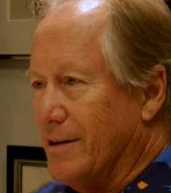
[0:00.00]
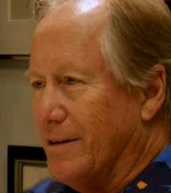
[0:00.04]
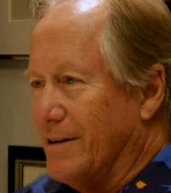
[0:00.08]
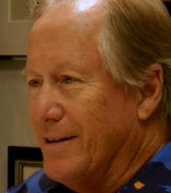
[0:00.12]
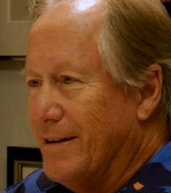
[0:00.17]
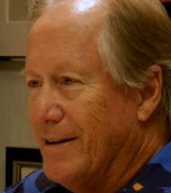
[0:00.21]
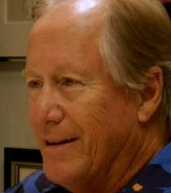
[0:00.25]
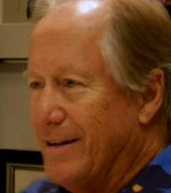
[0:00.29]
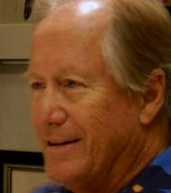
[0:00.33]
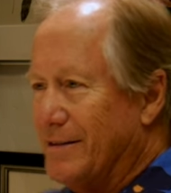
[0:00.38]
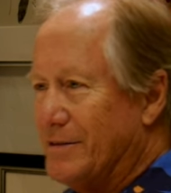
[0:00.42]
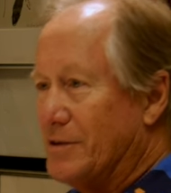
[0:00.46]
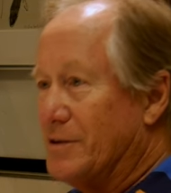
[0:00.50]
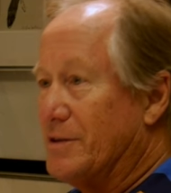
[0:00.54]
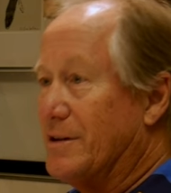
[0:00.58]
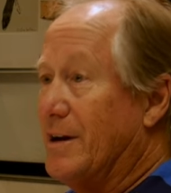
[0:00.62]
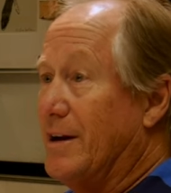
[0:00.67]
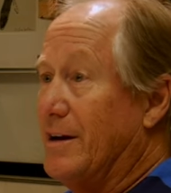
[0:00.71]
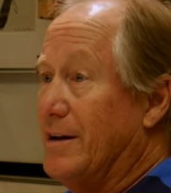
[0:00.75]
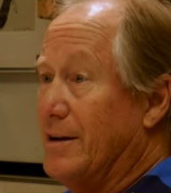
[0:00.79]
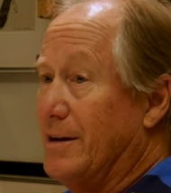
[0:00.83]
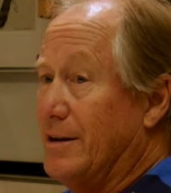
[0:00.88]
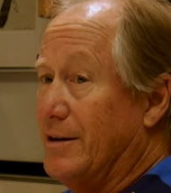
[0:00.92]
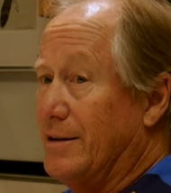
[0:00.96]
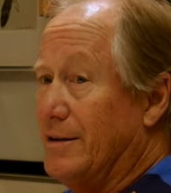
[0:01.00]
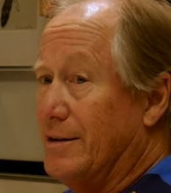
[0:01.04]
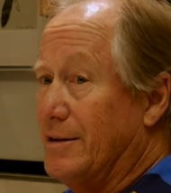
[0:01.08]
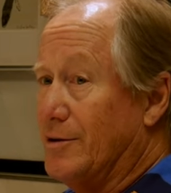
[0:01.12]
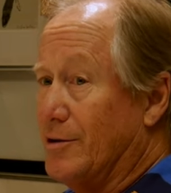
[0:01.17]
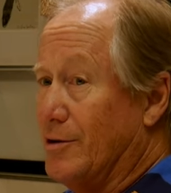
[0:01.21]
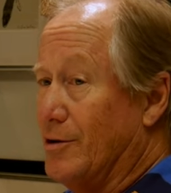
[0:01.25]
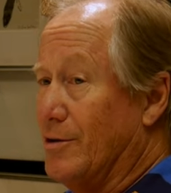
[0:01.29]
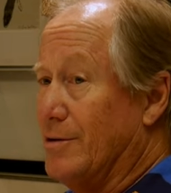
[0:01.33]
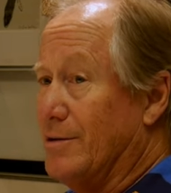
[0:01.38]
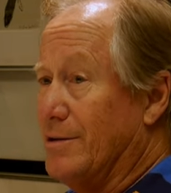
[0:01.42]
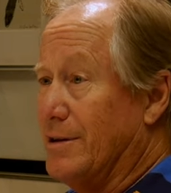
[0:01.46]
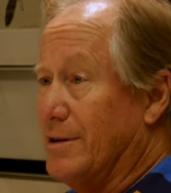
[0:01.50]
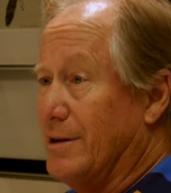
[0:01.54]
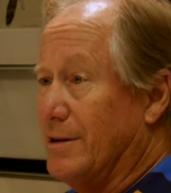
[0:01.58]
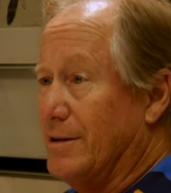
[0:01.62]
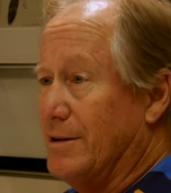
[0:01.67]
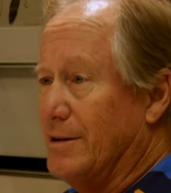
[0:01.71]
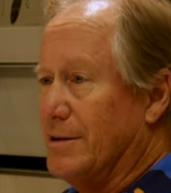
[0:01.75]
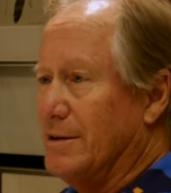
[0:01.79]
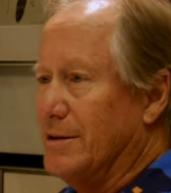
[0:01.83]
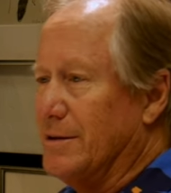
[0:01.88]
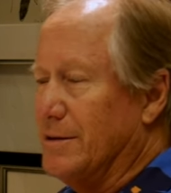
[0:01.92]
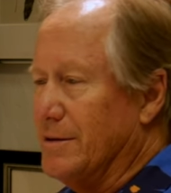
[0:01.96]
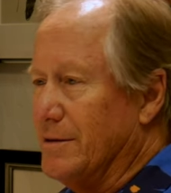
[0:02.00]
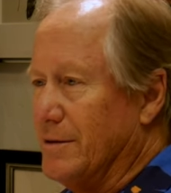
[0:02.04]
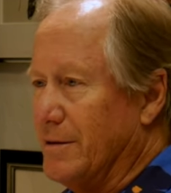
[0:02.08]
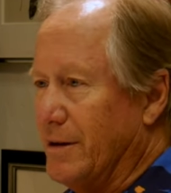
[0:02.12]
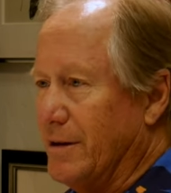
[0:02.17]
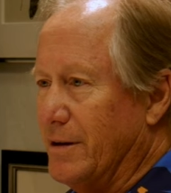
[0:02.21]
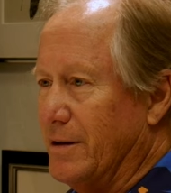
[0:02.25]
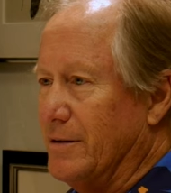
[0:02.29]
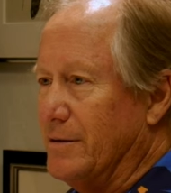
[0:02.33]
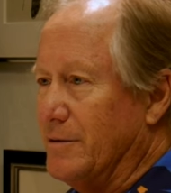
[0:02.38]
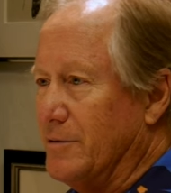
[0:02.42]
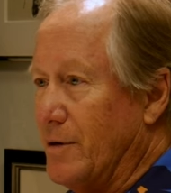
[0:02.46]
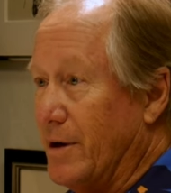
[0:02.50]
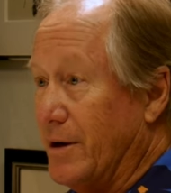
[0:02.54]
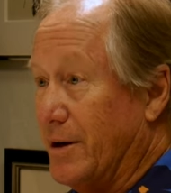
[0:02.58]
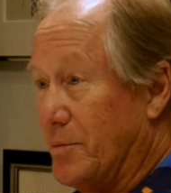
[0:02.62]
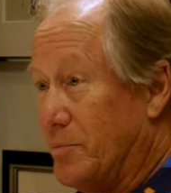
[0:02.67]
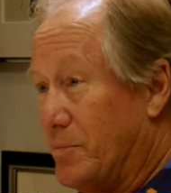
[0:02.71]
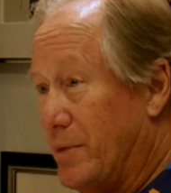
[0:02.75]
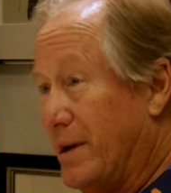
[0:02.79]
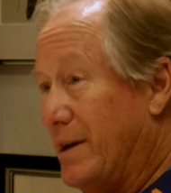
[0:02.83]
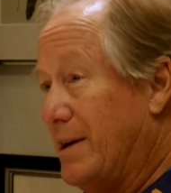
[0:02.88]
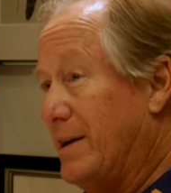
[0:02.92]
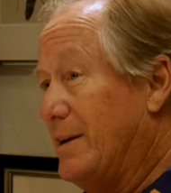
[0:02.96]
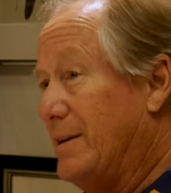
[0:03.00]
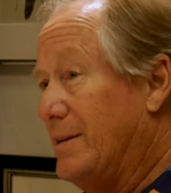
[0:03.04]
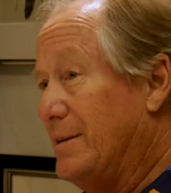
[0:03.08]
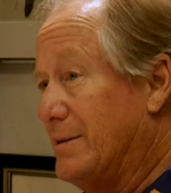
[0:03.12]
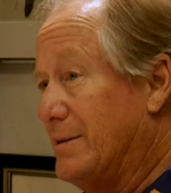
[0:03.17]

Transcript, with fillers: Right. Is this guy any good or girl any good, or you know, do I get paid?